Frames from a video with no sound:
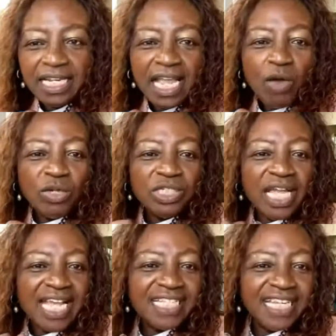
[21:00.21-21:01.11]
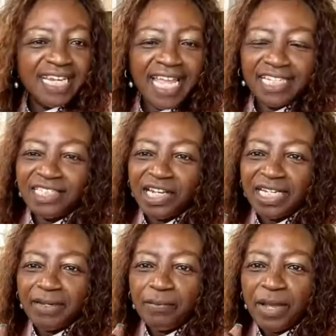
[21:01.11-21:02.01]
I want you guys to hit like and share at
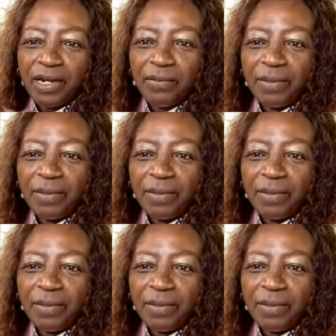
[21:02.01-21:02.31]
the bottom